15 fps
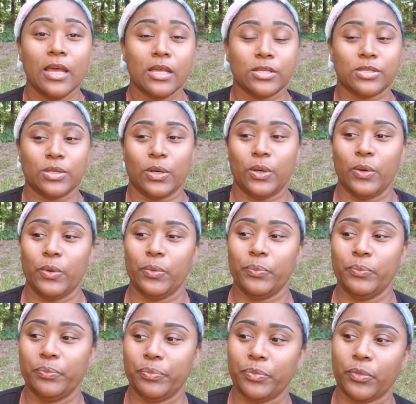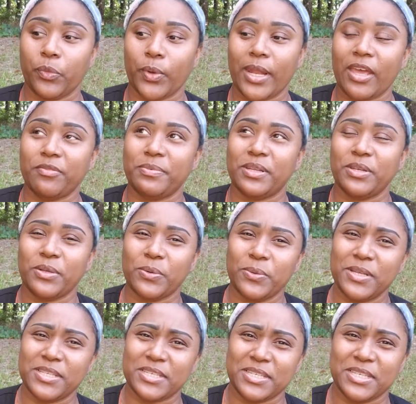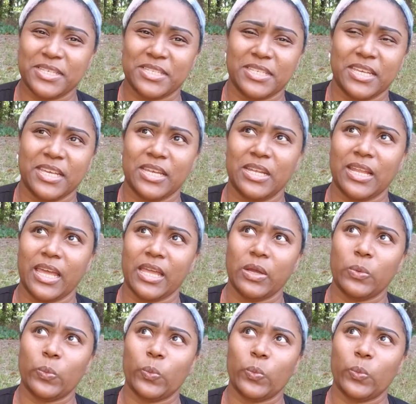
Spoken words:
So what I've been doing since then, like,